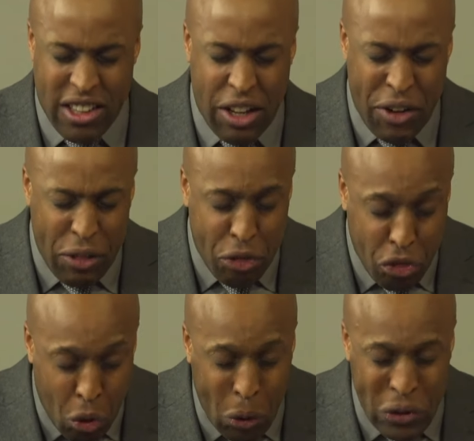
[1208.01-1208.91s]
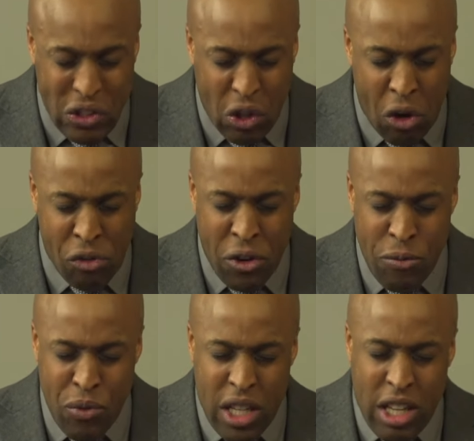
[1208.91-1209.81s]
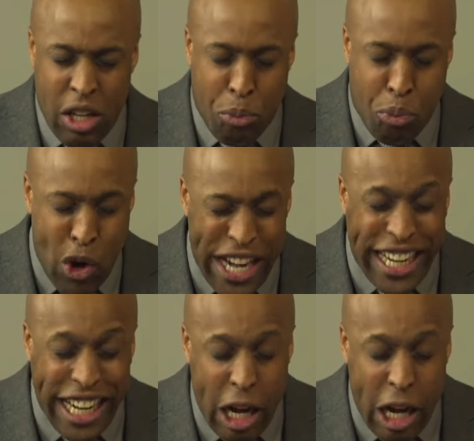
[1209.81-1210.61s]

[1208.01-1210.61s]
They've had thoughts of breaking